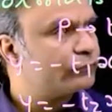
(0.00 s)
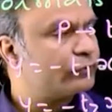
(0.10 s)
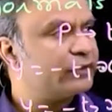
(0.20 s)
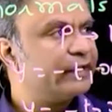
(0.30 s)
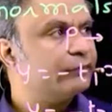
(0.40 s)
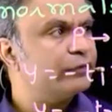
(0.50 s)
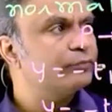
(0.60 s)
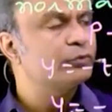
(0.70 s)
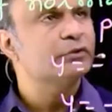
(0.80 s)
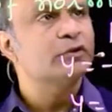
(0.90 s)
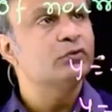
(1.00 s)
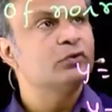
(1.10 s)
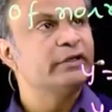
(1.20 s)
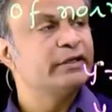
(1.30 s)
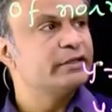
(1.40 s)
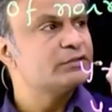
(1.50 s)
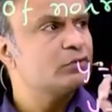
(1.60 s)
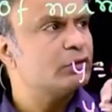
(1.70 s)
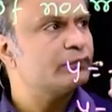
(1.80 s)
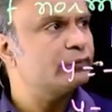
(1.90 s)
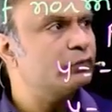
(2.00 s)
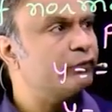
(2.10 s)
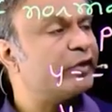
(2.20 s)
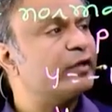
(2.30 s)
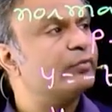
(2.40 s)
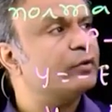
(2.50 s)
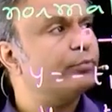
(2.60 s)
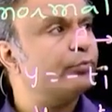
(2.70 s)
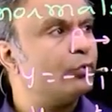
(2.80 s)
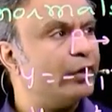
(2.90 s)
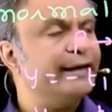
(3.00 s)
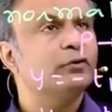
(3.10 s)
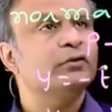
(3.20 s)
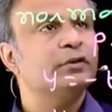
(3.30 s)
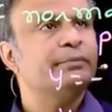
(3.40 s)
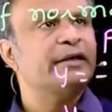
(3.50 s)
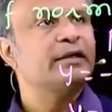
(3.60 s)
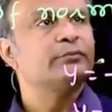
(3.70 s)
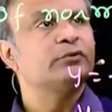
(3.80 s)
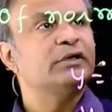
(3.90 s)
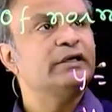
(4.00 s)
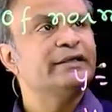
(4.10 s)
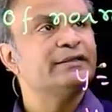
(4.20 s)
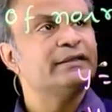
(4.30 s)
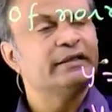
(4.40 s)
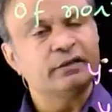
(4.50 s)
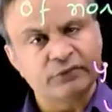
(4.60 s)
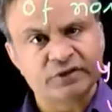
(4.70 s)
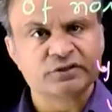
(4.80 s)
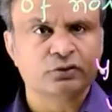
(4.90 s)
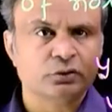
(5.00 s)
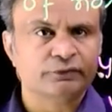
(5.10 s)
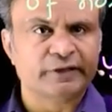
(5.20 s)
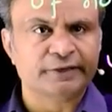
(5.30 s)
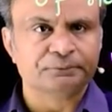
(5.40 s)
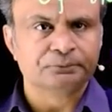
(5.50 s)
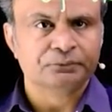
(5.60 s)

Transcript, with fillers: For that we put the coordinates of a variable point on the parabola in the equation of line.